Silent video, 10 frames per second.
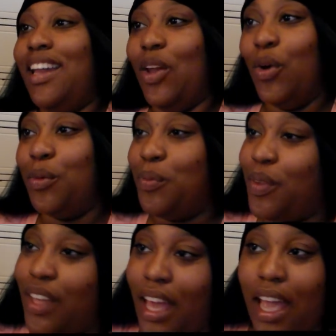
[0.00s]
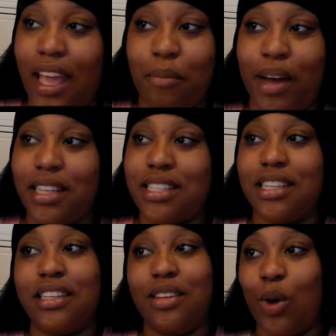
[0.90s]
Nope, he ain't about
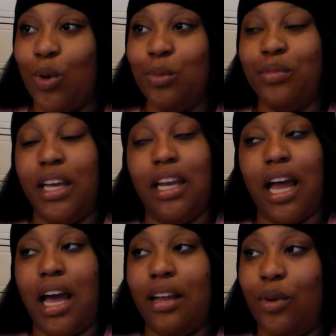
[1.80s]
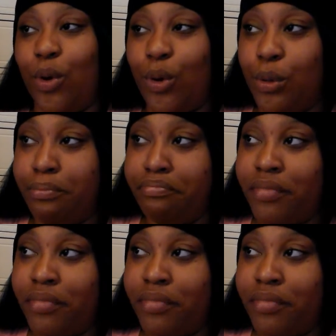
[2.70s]
to. Nope, he not. Nope.